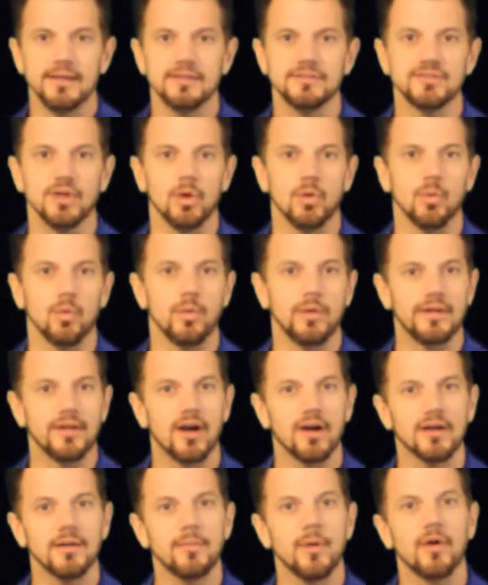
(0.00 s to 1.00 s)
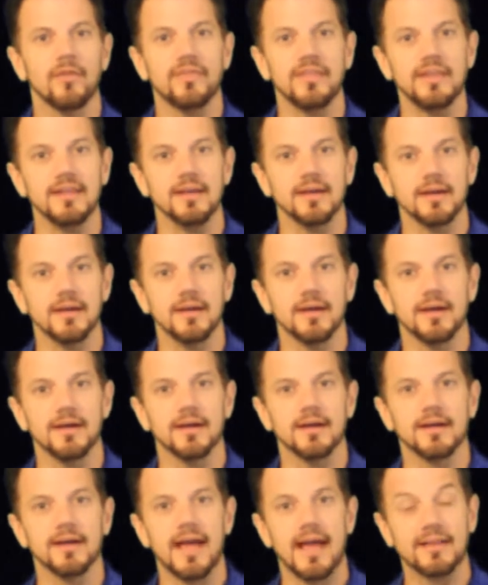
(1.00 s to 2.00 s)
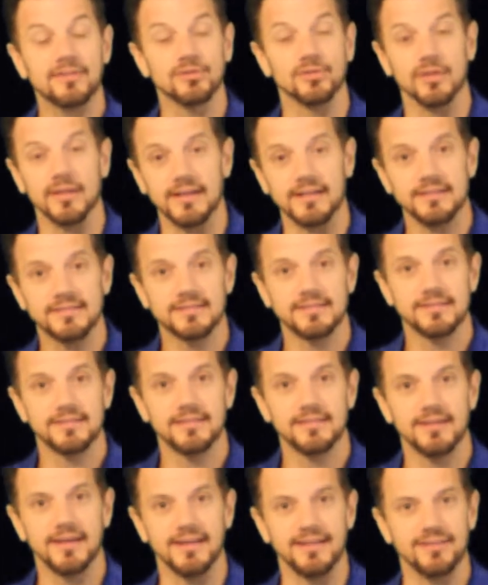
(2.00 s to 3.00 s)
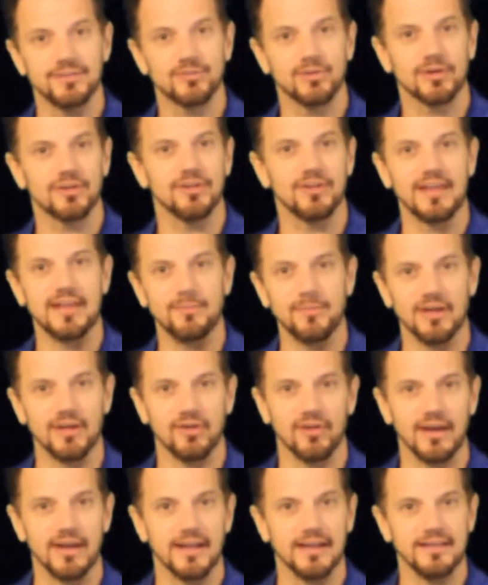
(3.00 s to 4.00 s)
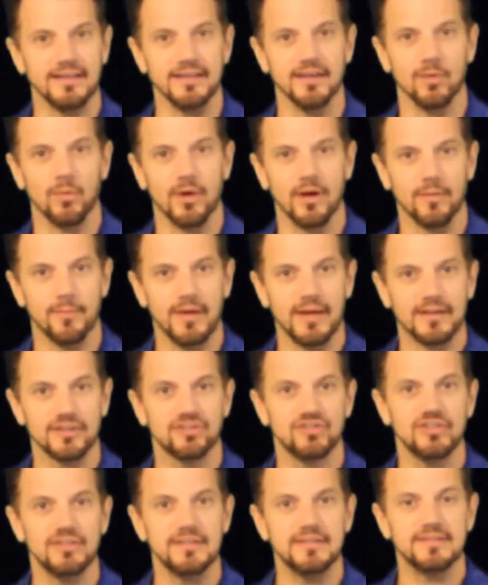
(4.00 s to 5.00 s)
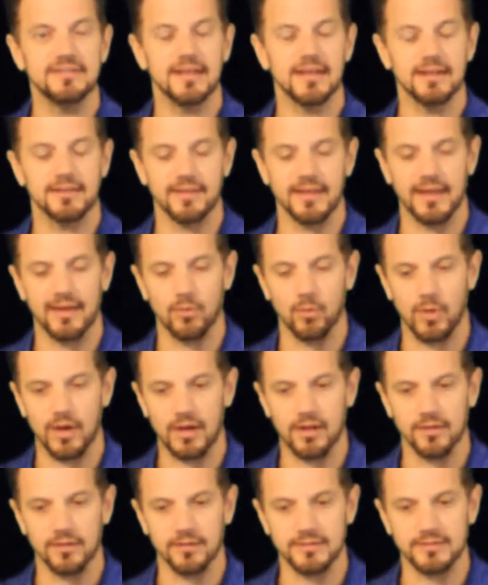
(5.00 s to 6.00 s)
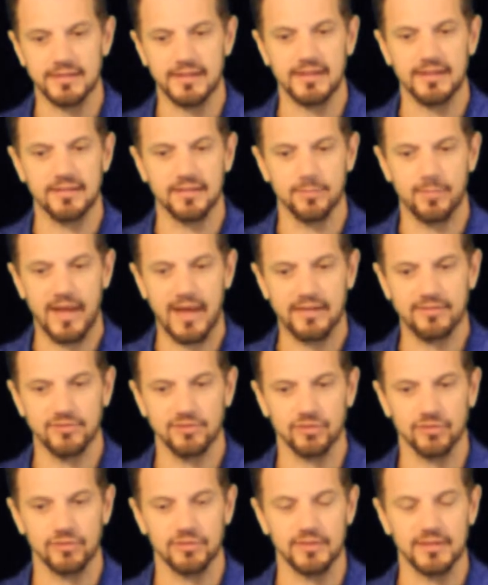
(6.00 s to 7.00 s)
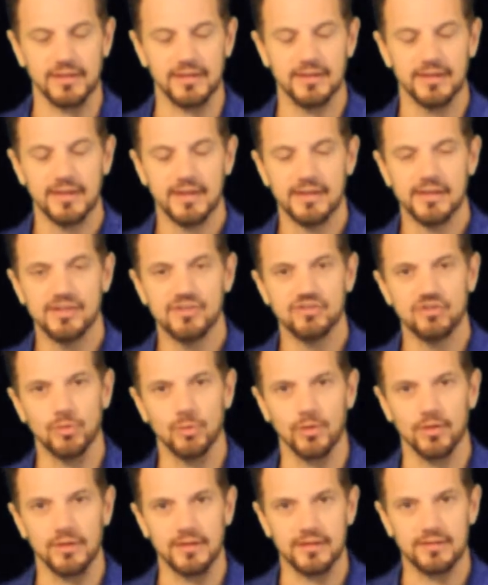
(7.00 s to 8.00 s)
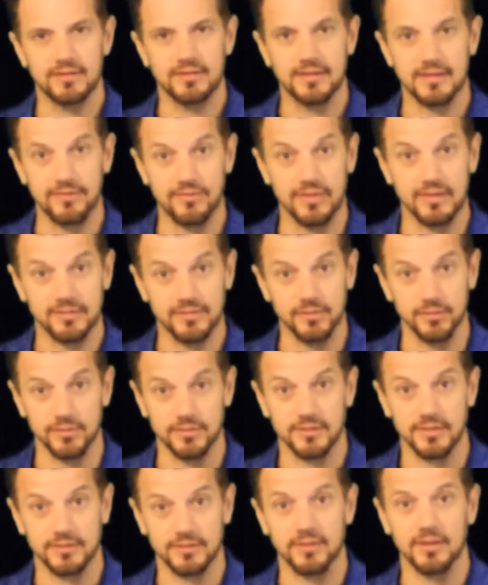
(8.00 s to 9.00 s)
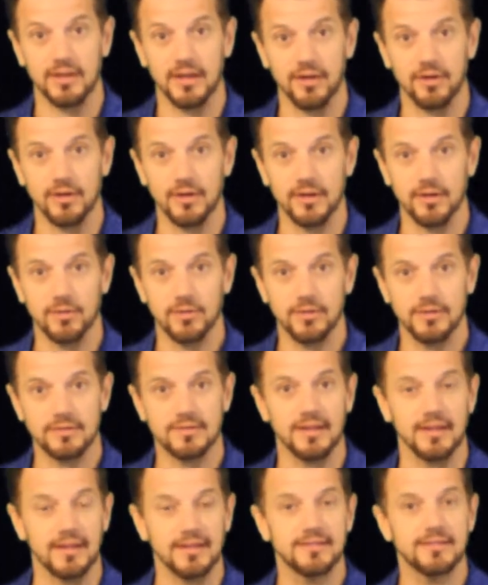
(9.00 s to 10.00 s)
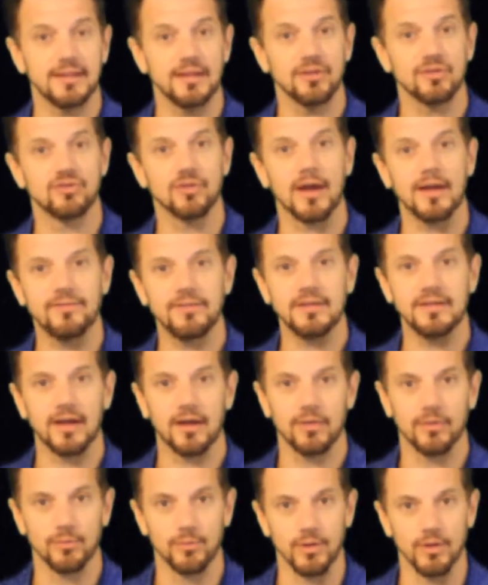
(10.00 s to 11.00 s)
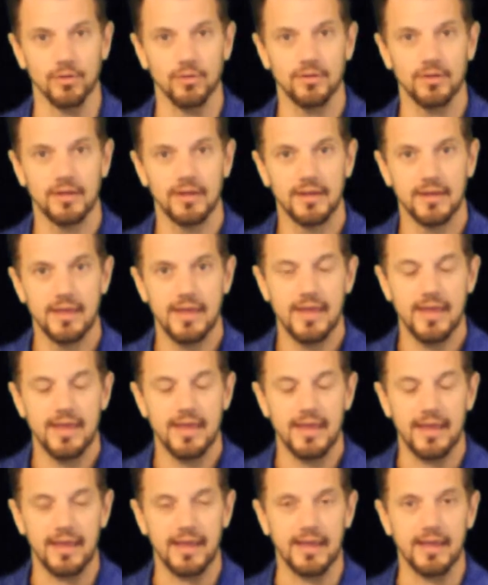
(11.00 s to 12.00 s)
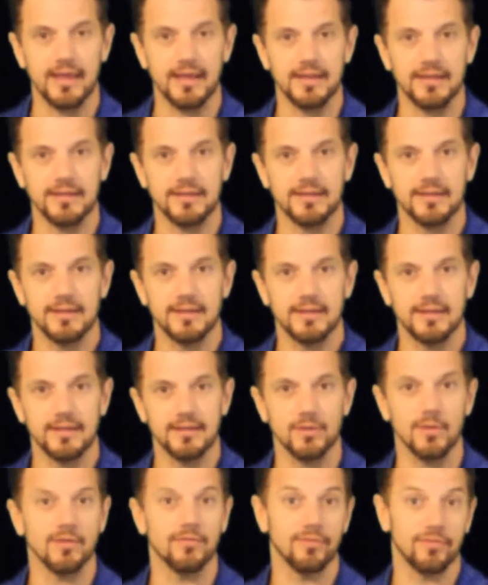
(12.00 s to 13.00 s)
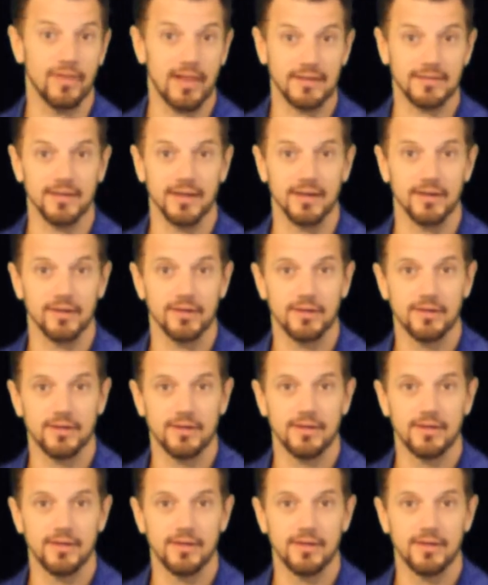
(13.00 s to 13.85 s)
So when we talk about the hazard lights, an instructor gave me a great idea a while back. She said that while sitting in the passenger seat, she will give the students a scenario. Let's say you're driving down the road and you have a flat tire.